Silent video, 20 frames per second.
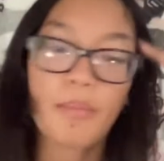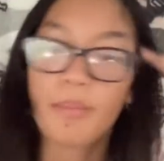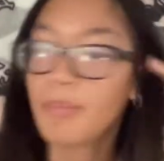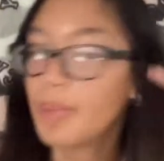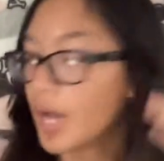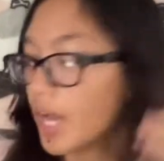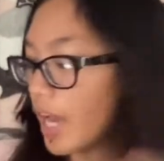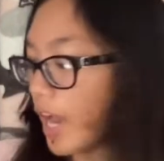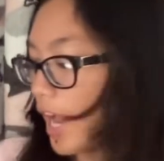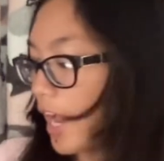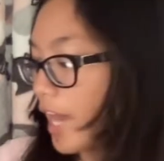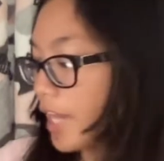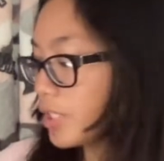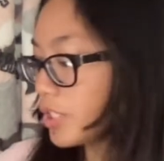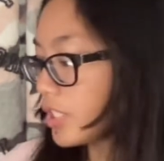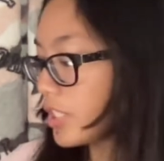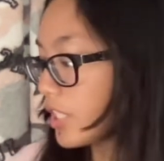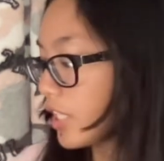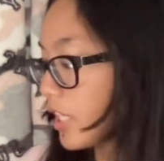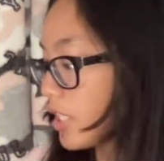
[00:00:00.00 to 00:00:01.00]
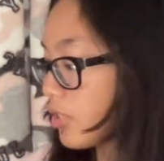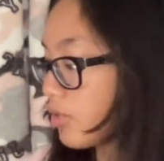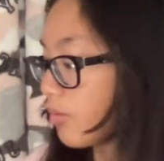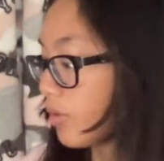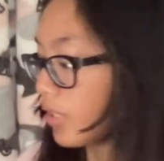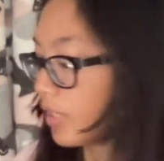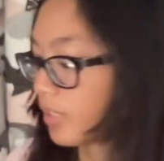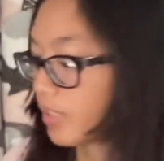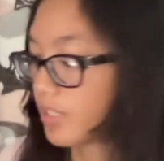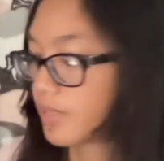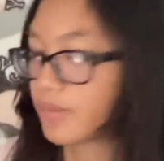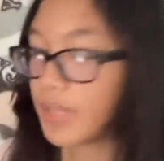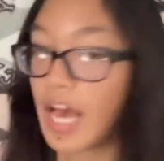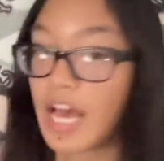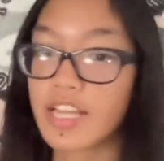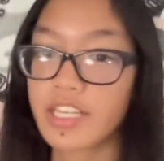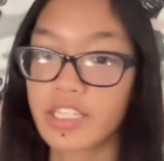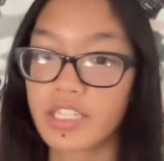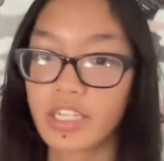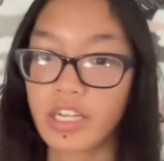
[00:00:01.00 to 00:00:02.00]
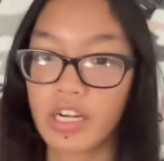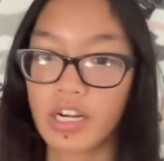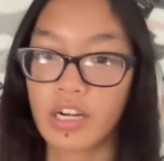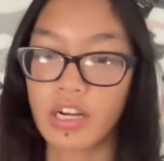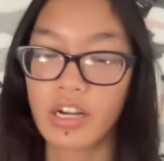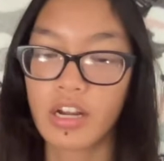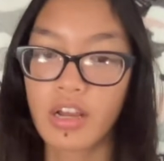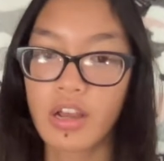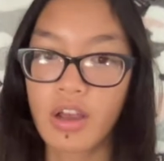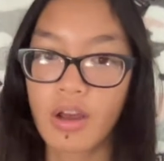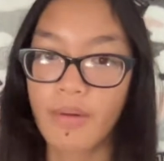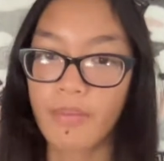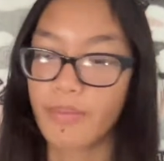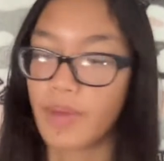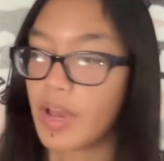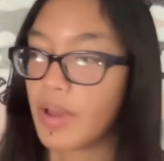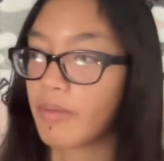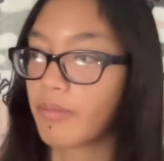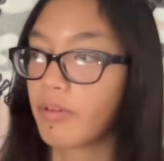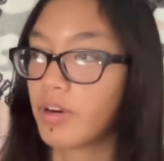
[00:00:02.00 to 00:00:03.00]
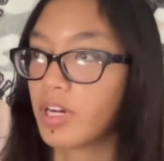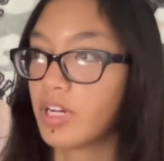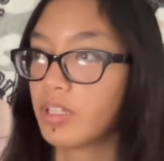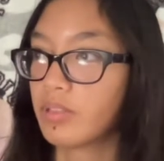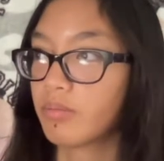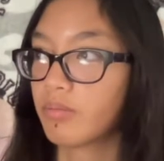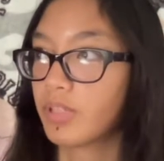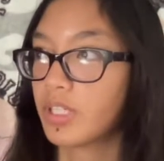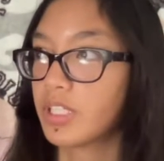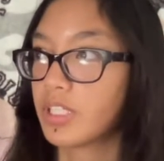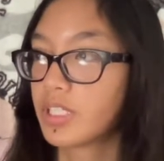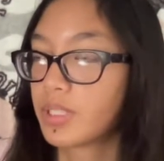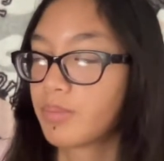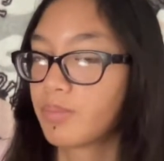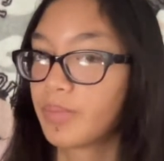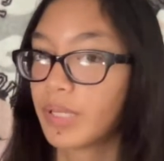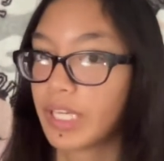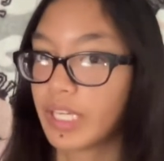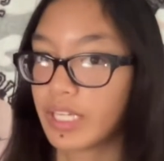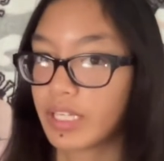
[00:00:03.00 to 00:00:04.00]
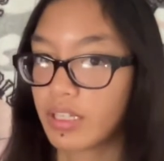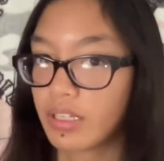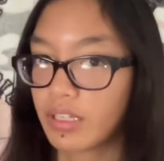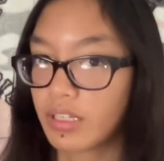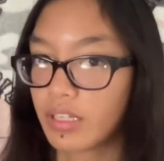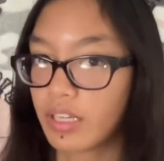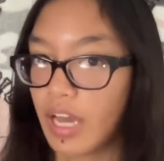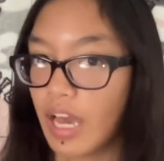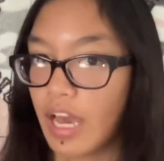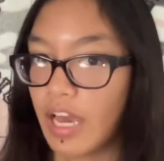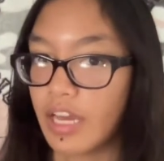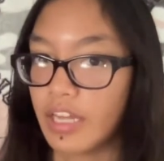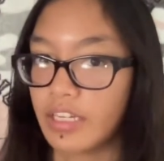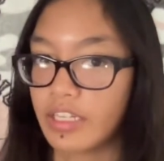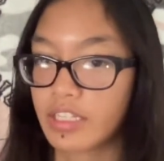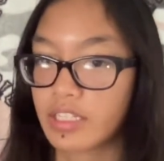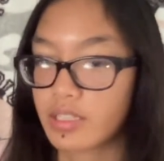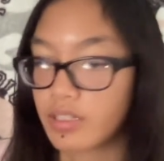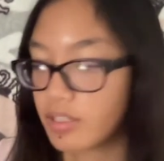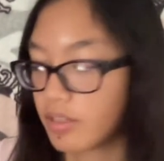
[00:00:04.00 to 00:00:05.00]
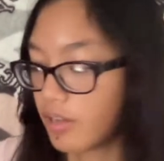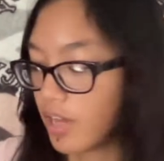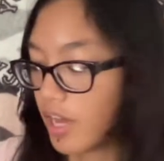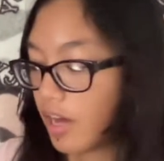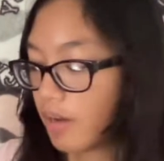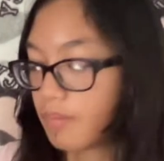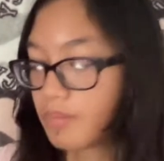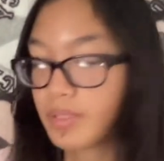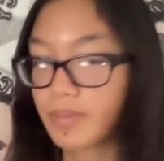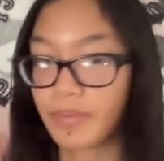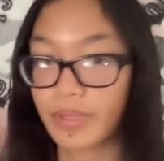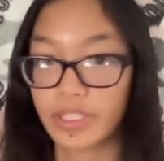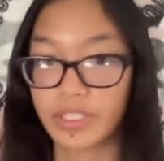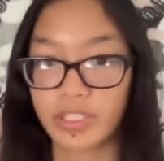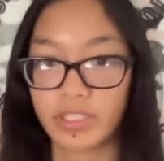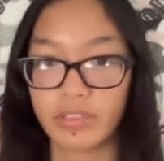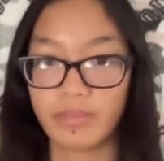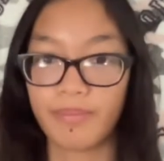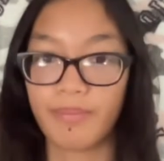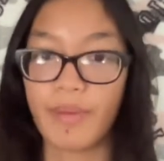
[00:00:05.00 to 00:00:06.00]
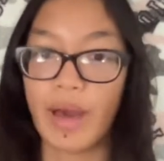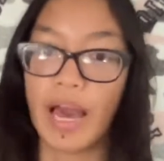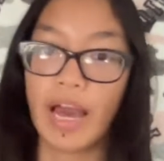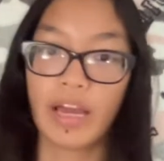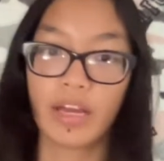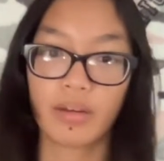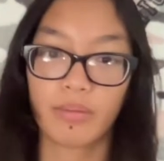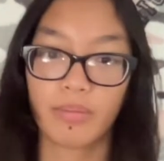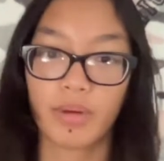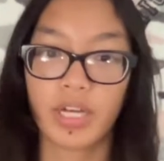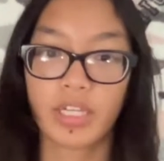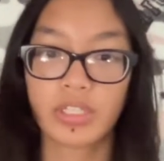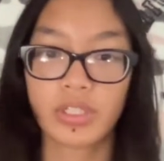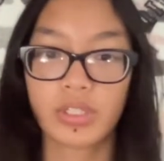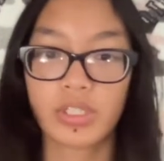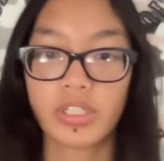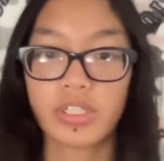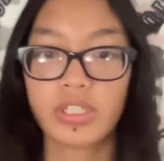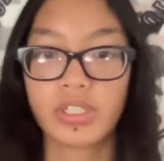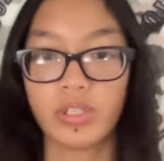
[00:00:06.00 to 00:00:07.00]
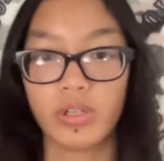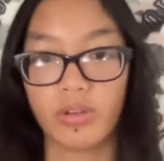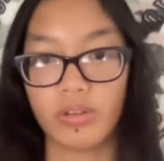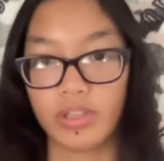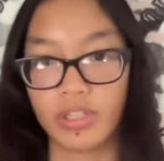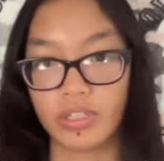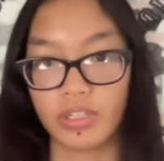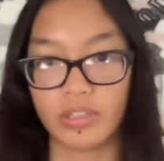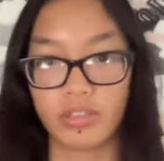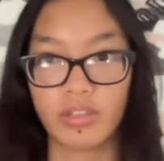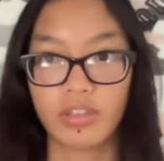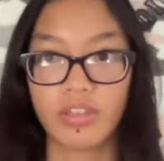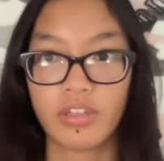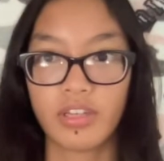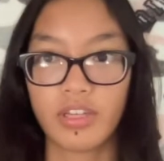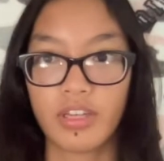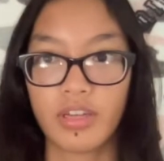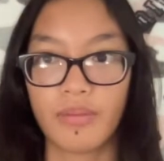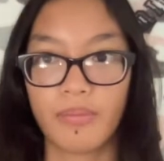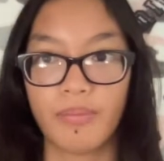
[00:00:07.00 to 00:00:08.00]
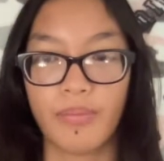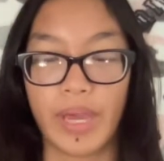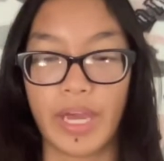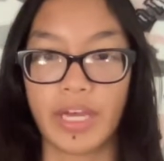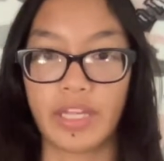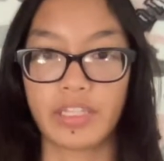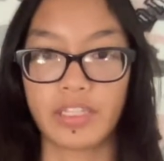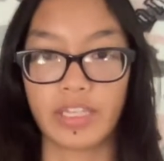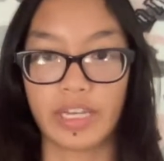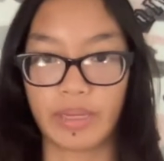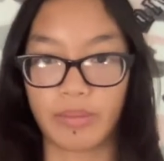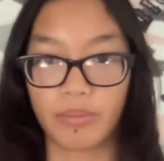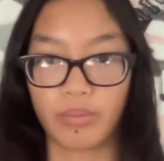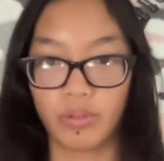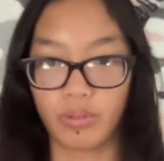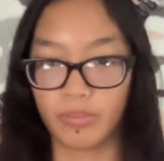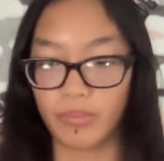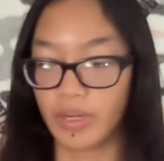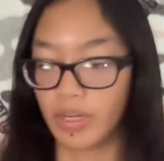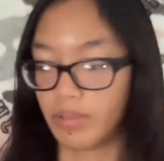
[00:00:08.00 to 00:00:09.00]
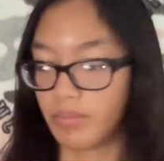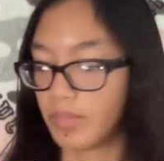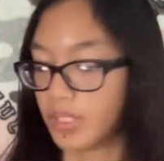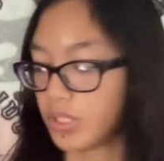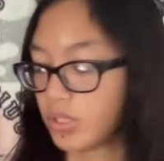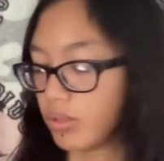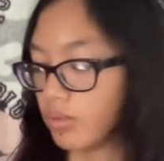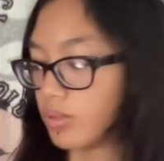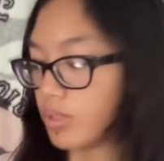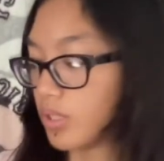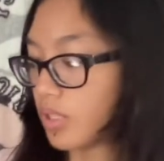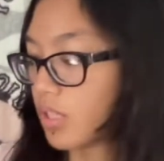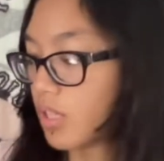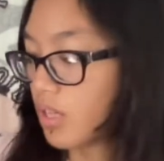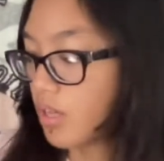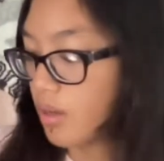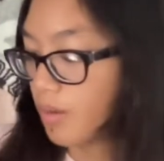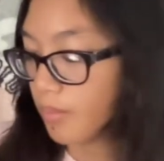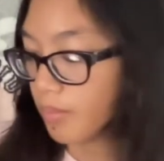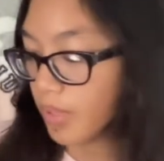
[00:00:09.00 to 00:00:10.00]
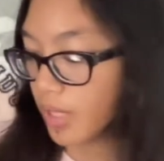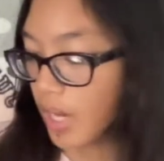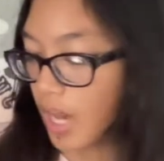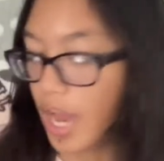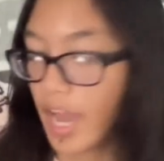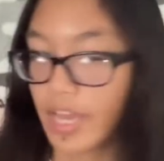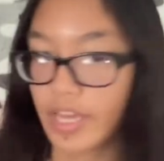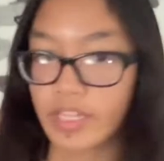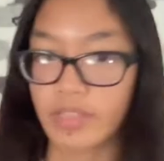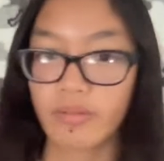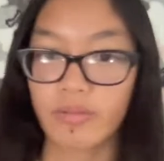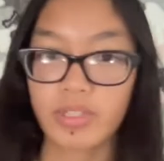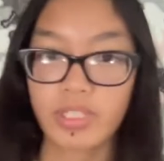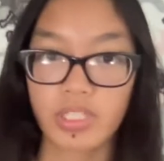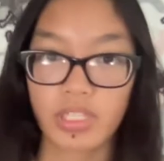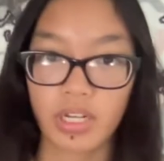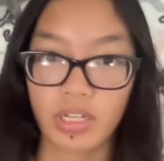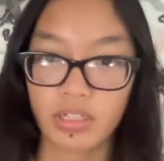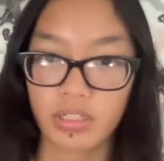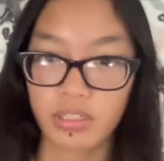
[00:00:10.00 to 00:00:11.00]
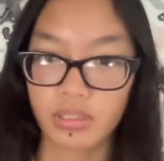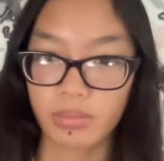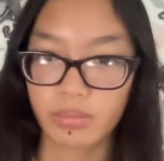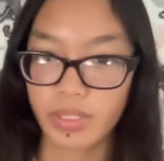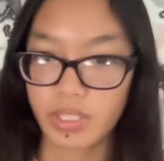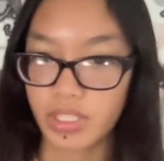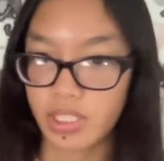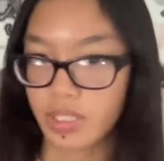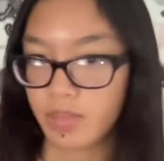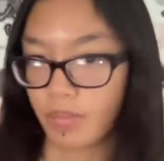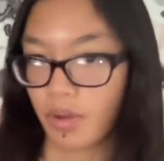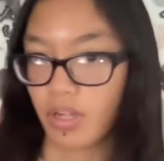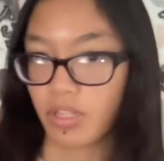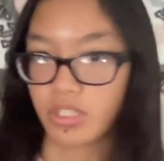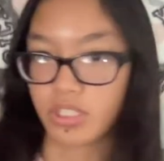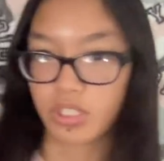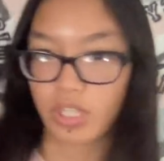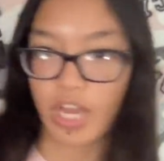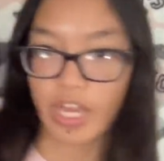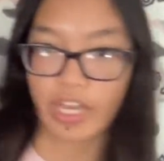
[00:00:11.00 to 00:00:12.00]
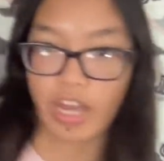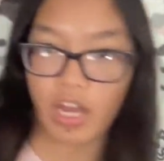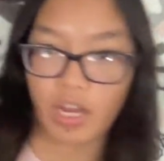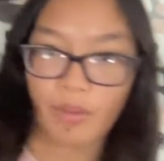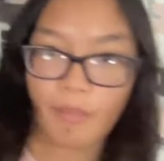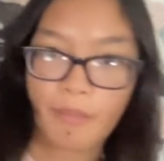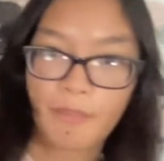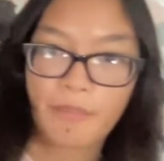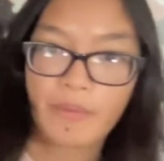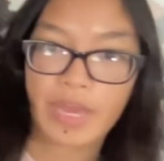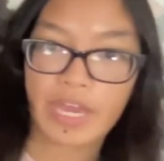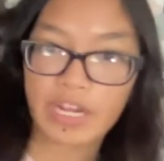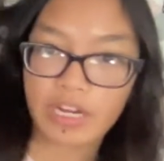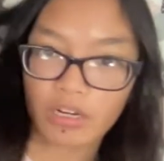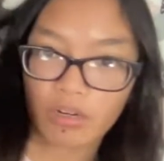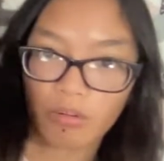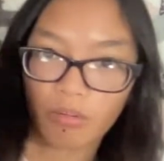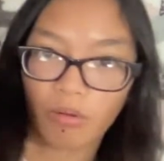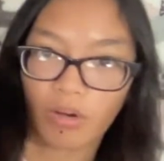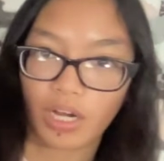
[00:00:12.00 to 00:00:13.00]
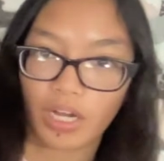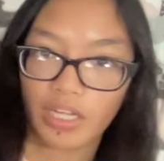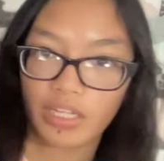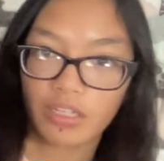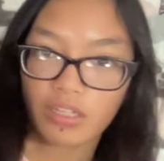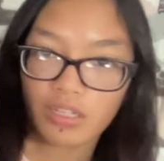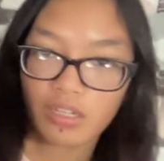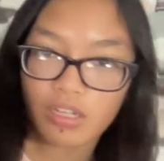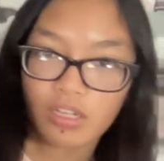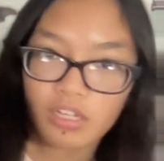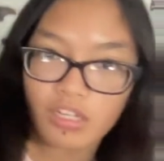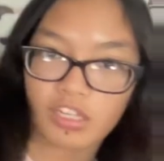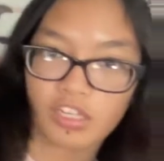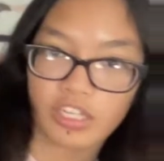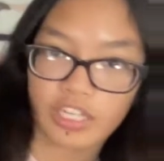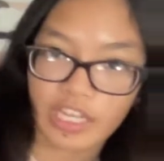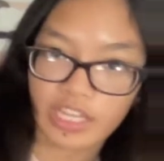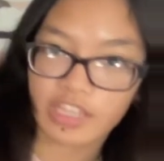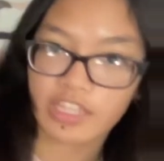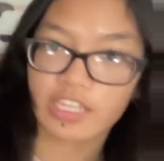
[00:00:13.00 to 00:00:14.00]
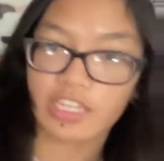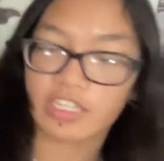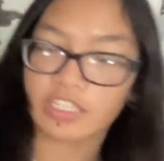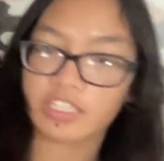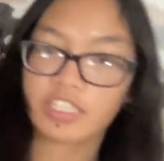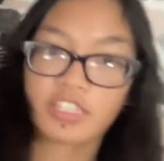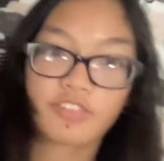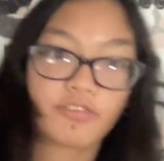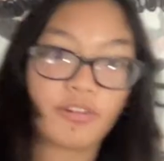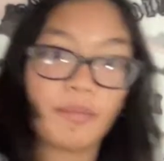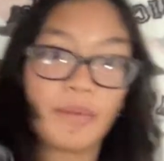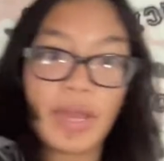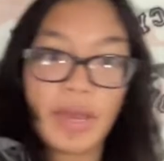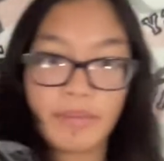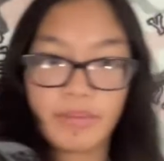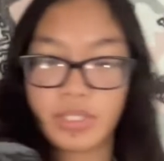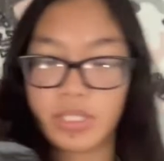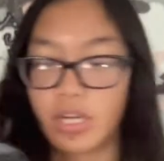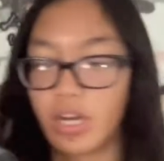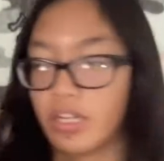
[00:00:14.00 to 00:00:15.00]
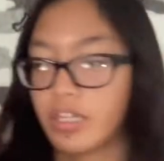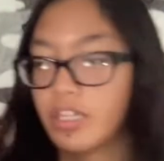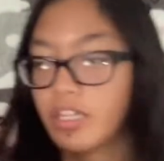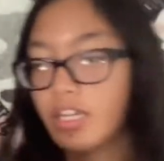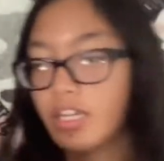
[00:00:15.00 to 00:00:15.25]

But I actually did get a new one because last year my one was pink and it helps my back posture, so the bands like pull on my shoulder, but it was a little bit small, so I got a bigger one. Look at this, it's from Amazon.